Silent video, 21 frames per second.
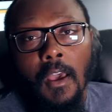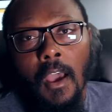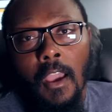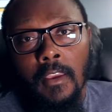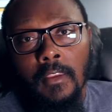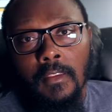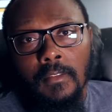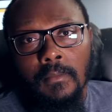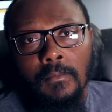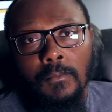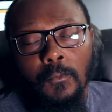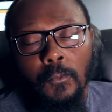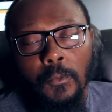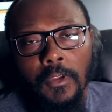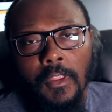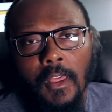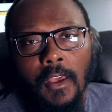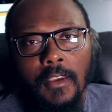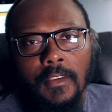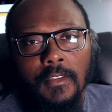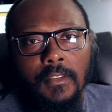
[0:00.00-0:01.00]
I
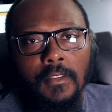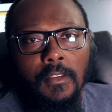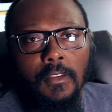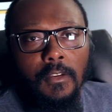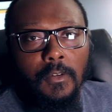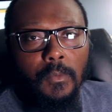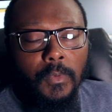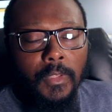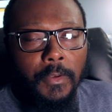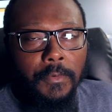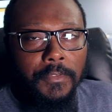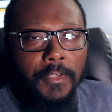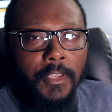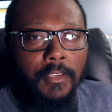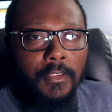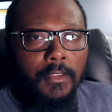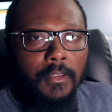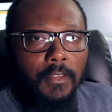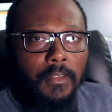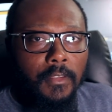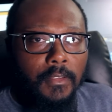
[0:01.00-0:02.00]
realized when I was
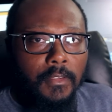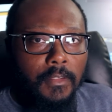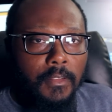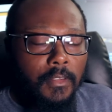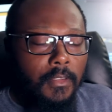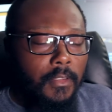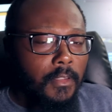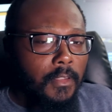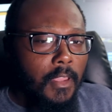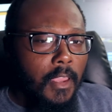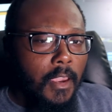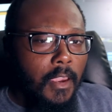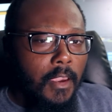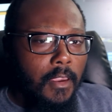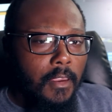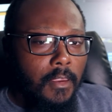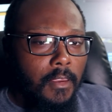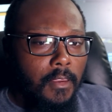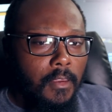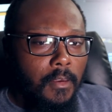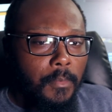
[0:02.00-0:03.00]
editing this that I
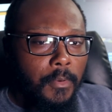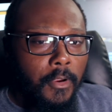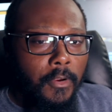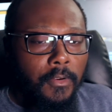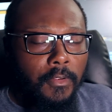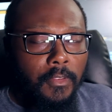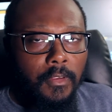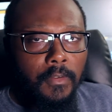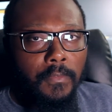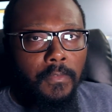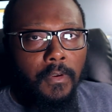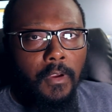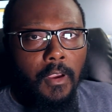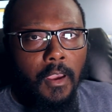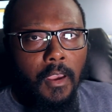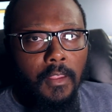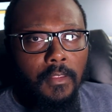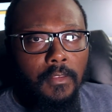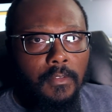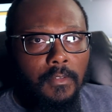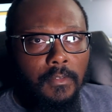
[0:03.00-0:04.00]
apparently
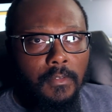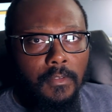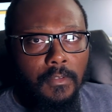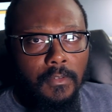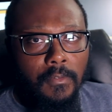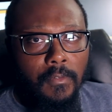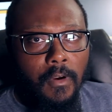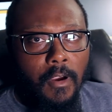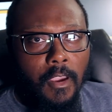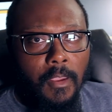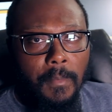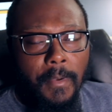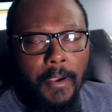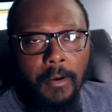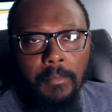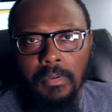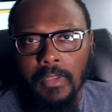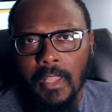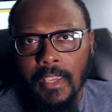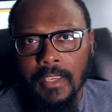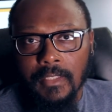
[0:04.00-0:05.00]
forgot to describe how
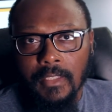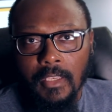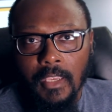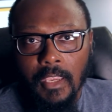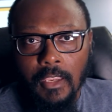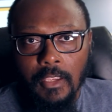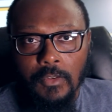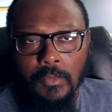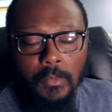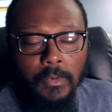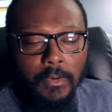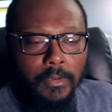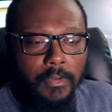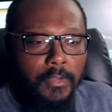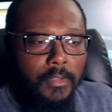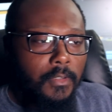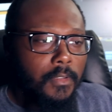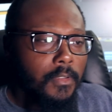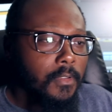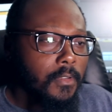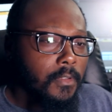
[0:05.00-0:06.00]
platigage
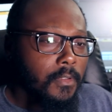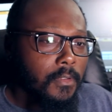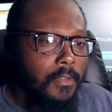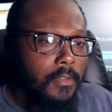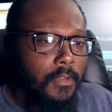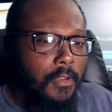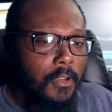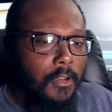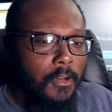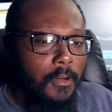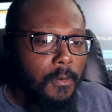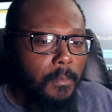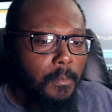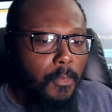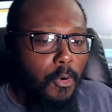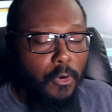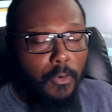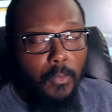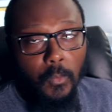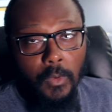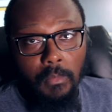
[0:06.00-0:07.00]
works,
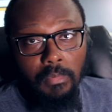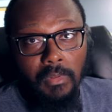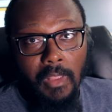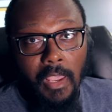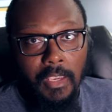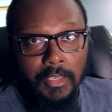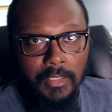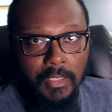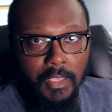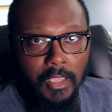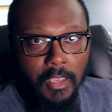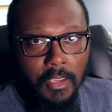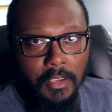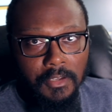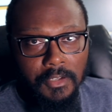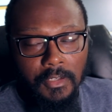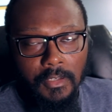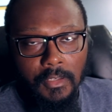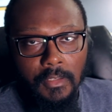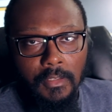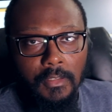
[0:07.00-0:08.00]
or what platigage
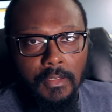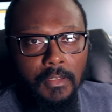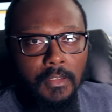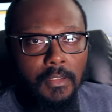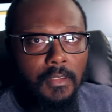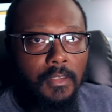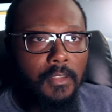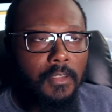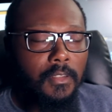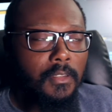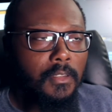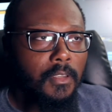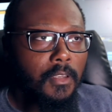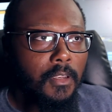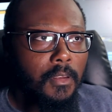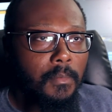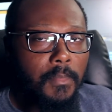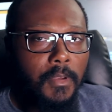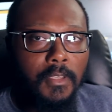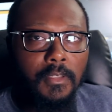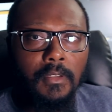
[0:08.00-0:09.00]
is. It's
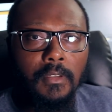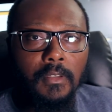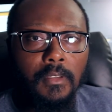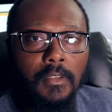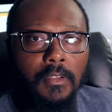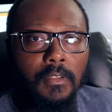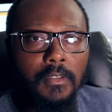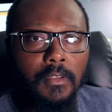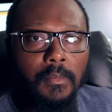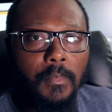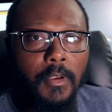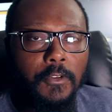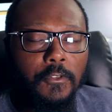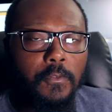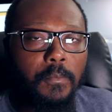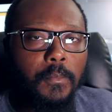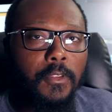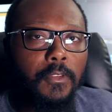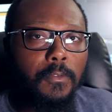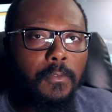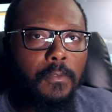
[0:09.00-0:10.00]
basically it's a
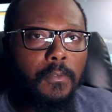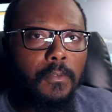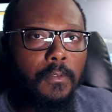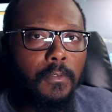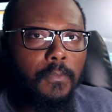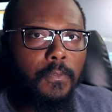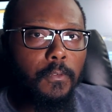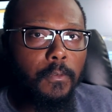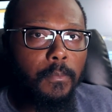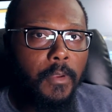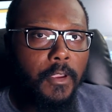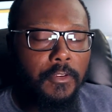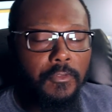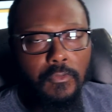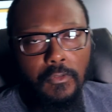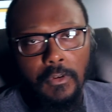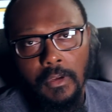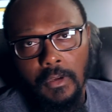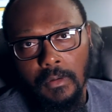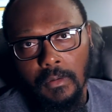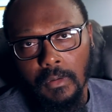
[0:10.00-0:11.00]
measurement tool for
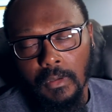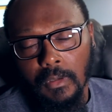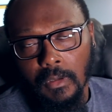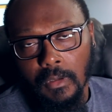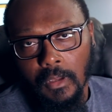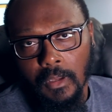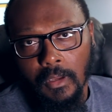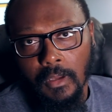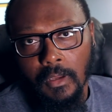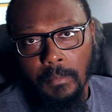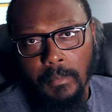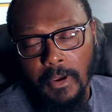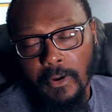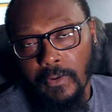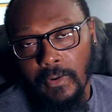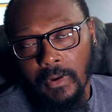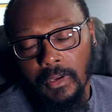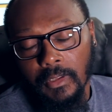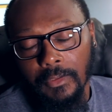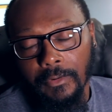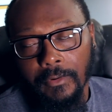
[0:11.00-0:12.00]
measuring
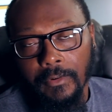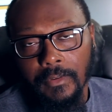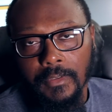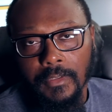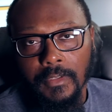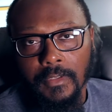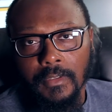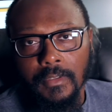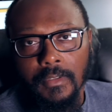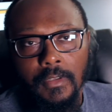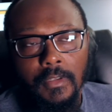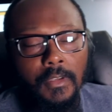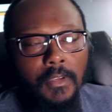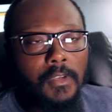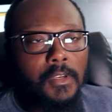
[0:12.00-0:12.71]
bearing clearances.